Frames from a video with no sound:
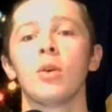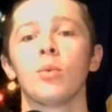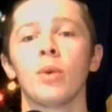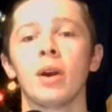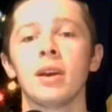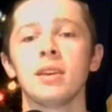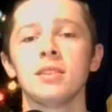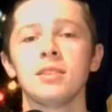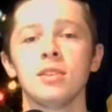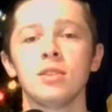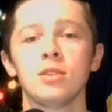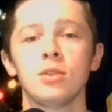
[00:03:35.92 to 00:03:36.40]

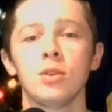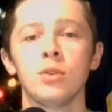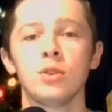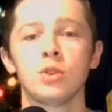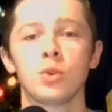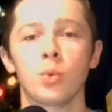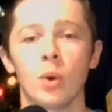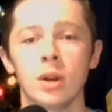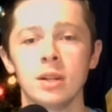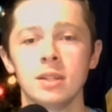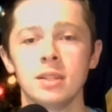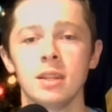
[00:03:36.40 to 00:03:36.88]

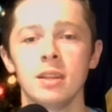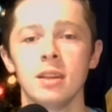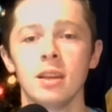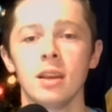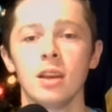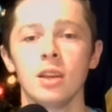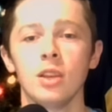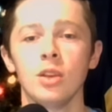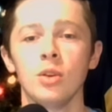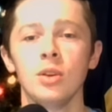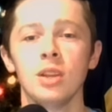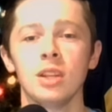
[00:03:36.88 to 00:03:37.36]
Rising220,
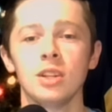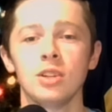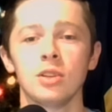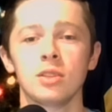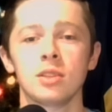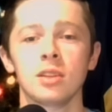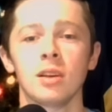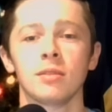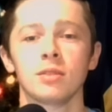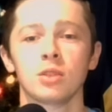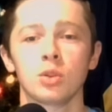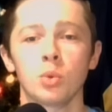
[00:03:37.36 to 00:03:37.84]
you can get
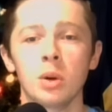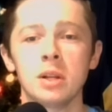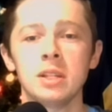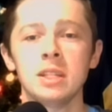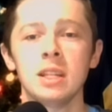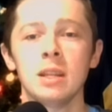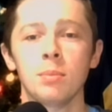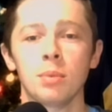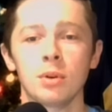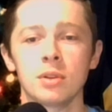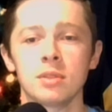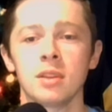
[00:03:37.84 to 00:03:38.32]
yourself
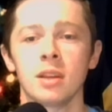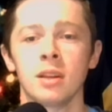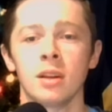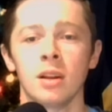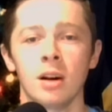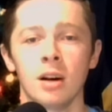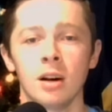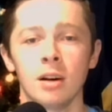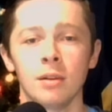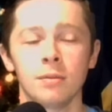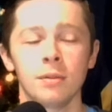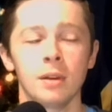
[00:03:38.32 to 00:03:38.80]
20%
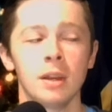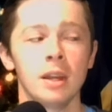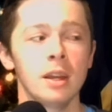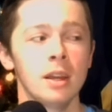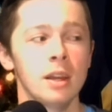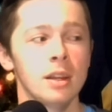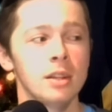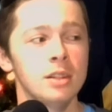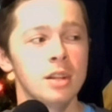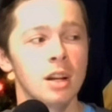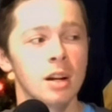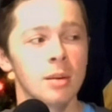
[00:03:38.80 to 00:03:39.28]
off.
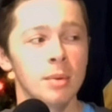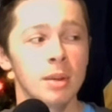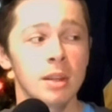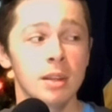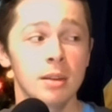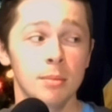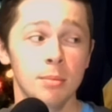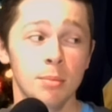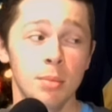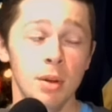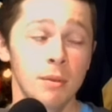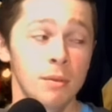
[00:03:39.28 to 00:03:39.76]
Jeremy,
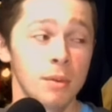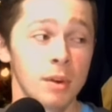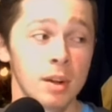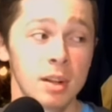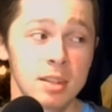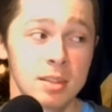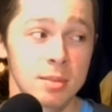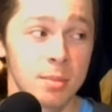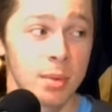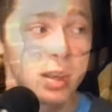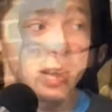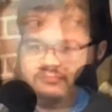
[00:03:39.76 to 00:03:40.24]
Big Frig
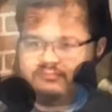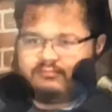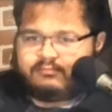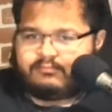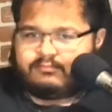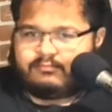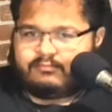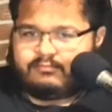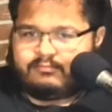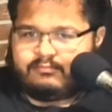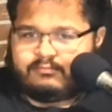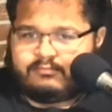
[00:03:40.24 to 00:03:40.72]
is amazing,
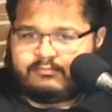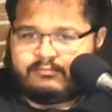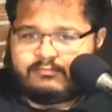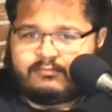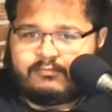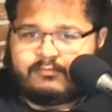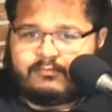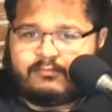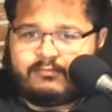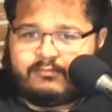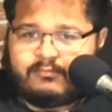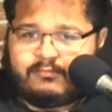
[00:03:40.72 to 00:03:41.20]
right?
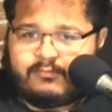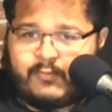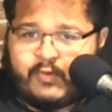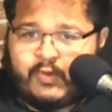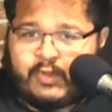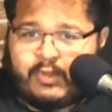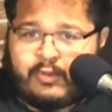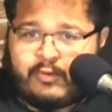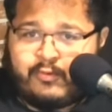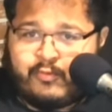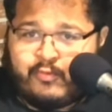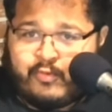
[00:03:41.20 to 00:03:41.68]

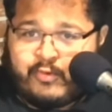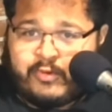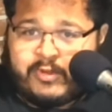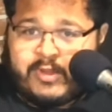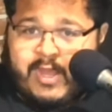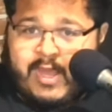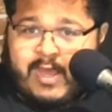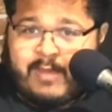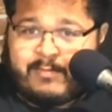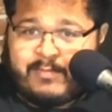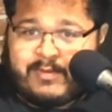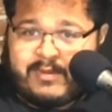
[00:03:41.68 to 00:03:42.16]
You will
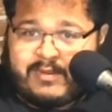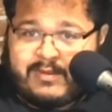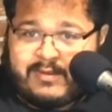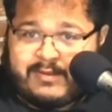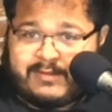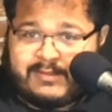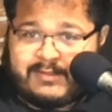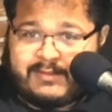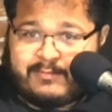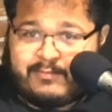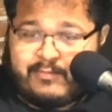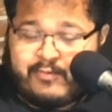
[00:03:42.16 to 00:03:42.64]
not be
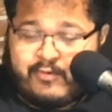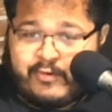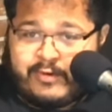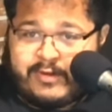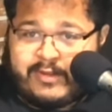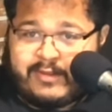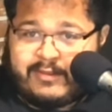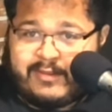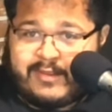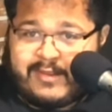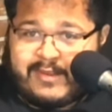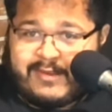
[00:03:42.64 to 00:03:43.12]

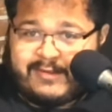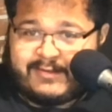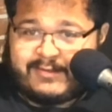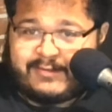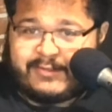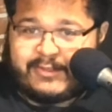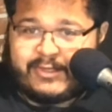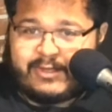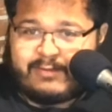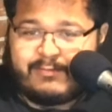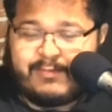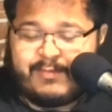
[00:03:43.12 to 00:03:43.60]
disappointed, ladies and
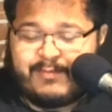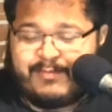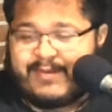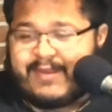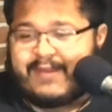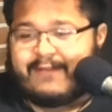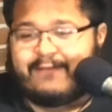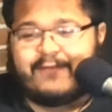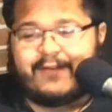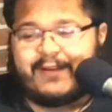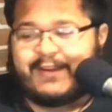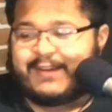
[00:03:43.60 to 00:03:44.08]
gentlemen.
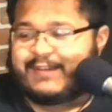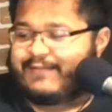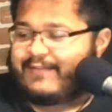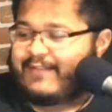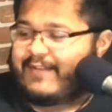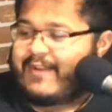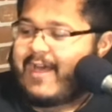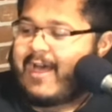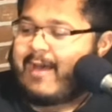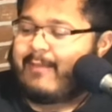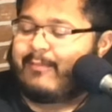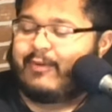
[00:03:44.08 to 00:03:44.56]
Big Frig is
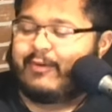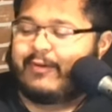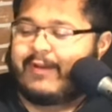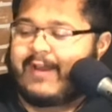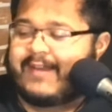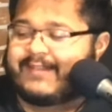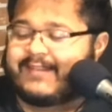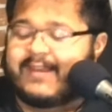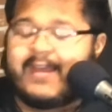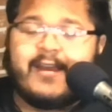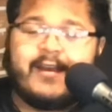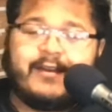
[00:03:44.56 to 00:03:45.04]
phenomenal,
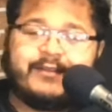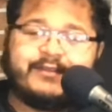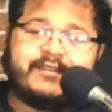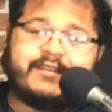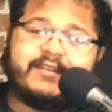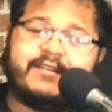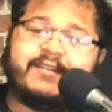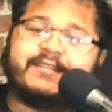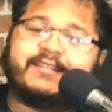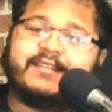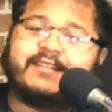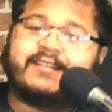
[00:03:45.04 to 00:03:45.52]
guys.
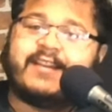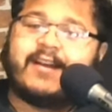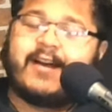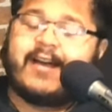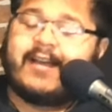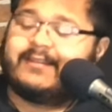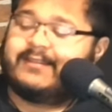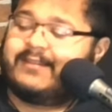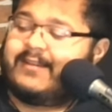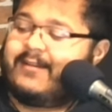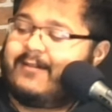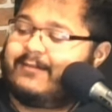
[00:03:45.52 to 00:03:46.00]
Seriously,
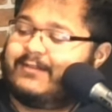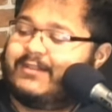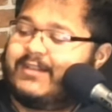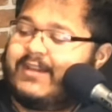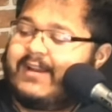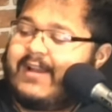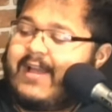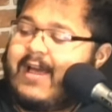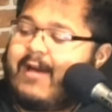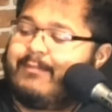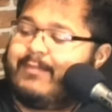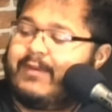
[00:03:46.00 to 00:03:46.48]
guys, go
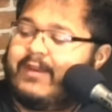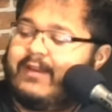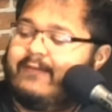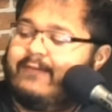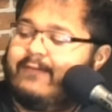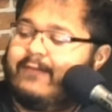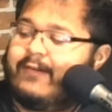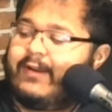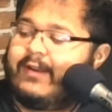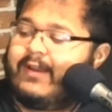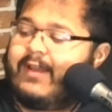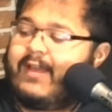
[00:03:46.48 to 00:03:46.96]
check out Big
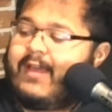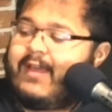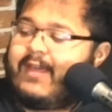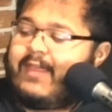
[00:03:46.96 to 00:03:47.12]
Frig.